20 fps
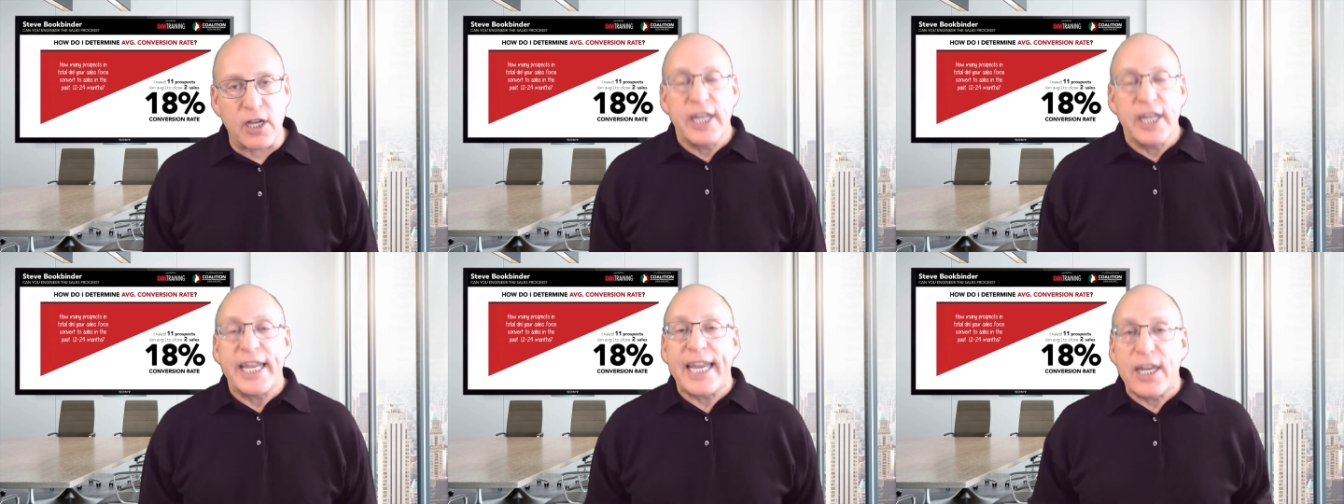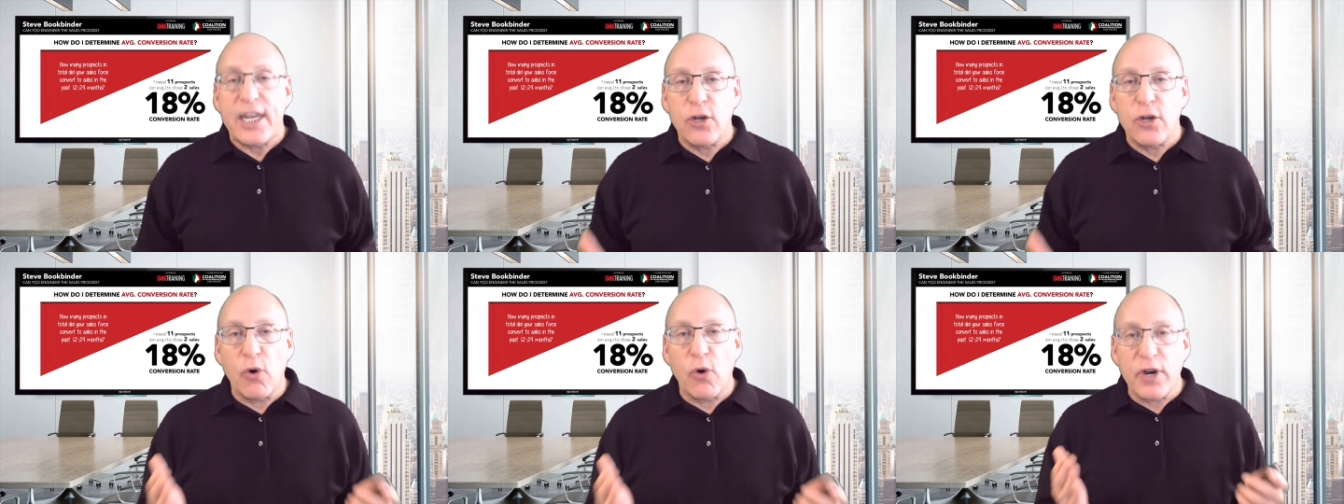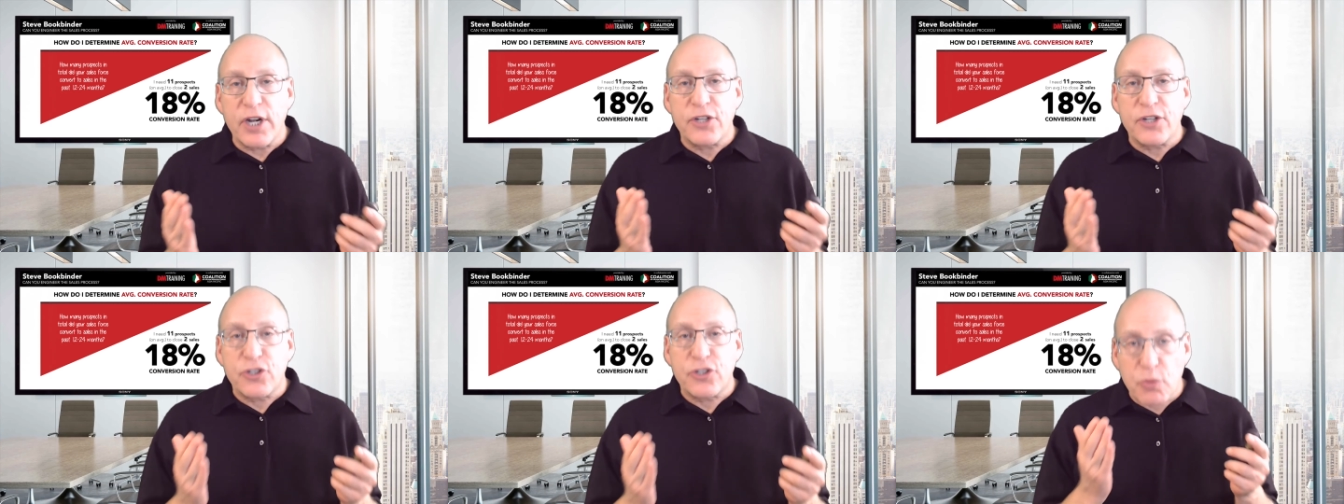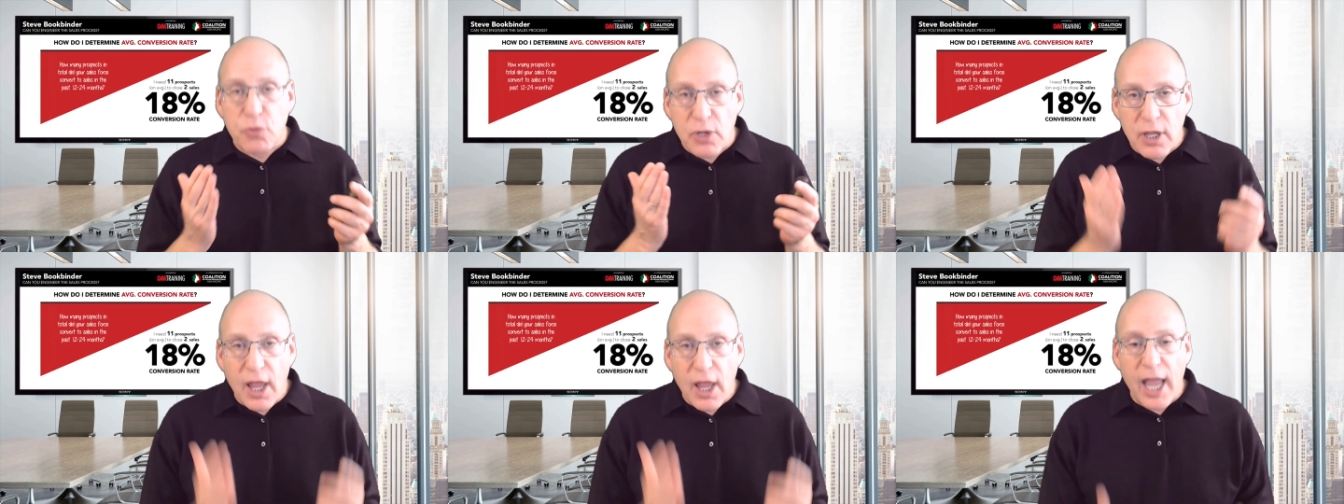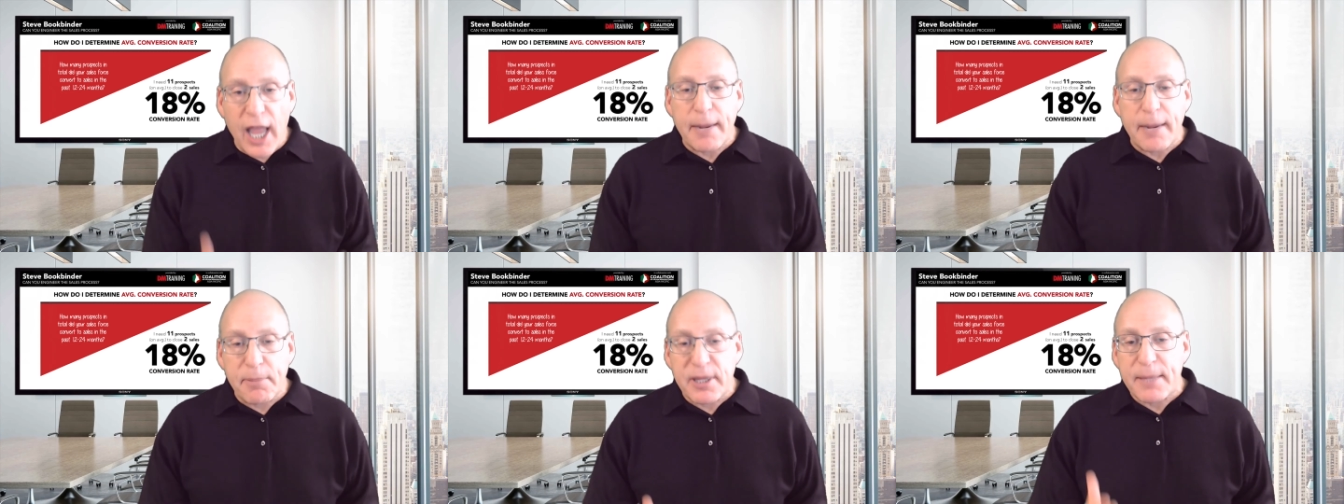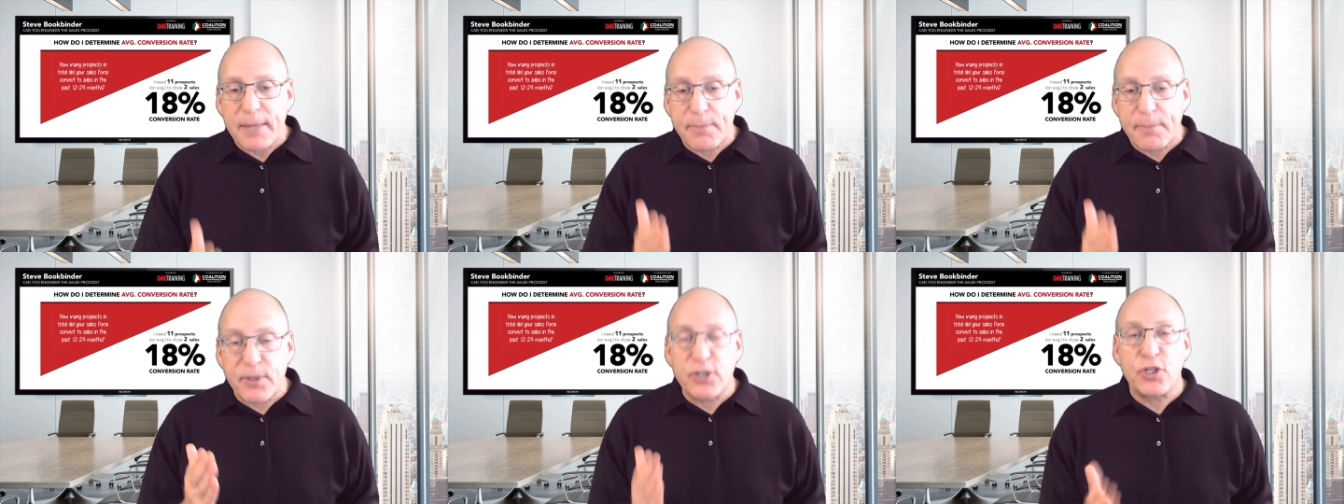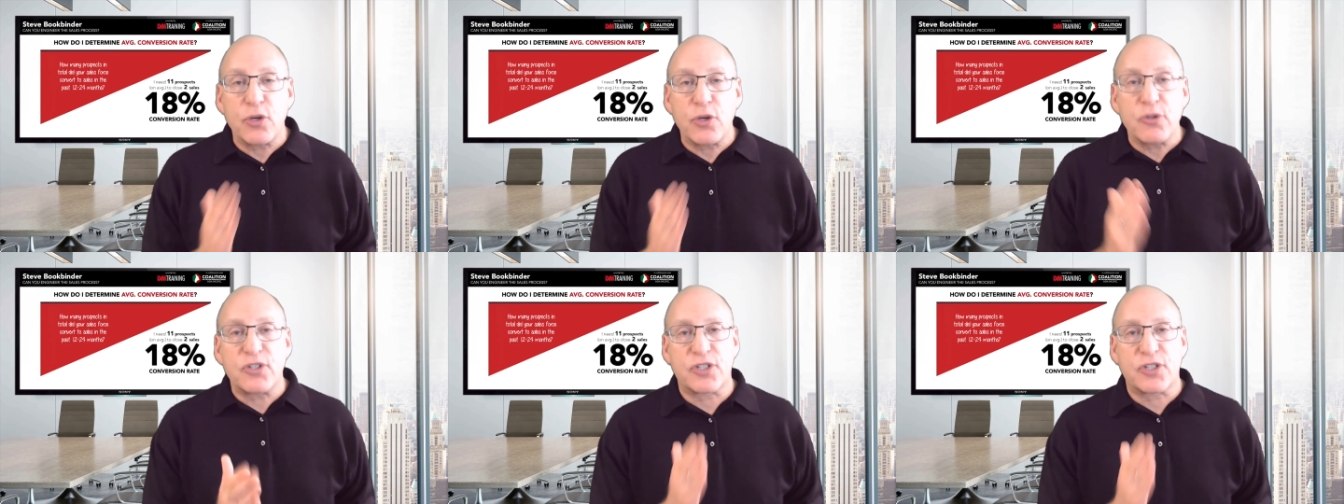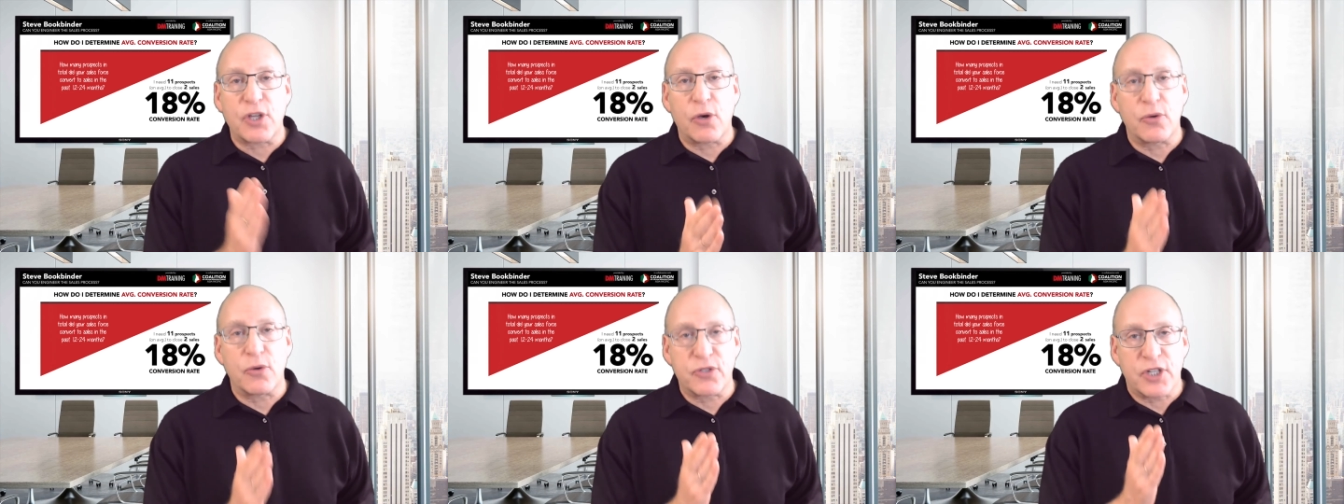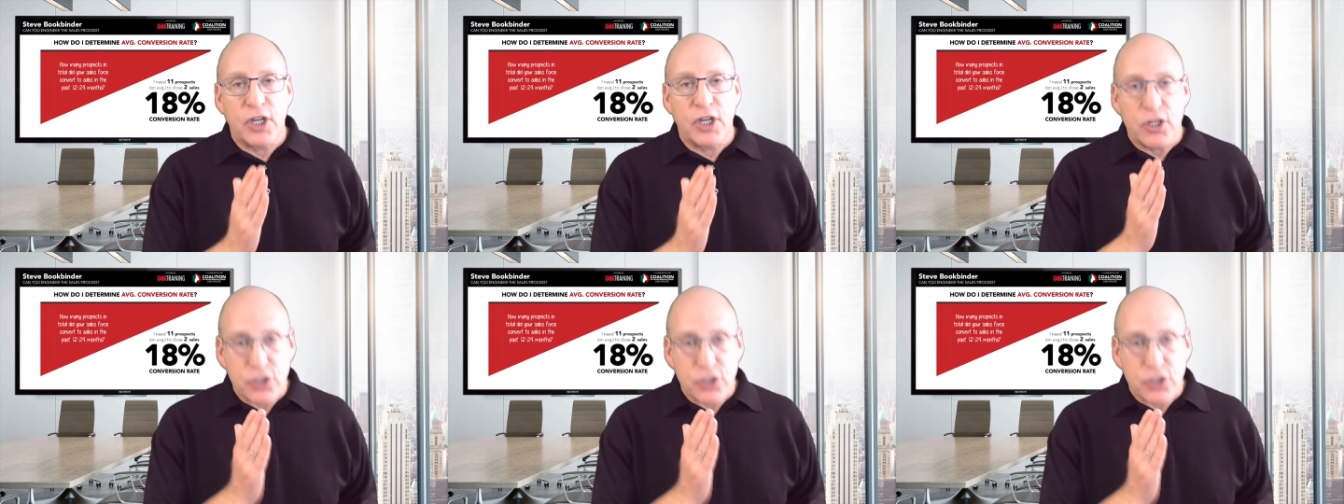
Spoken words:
In order to reliably produce those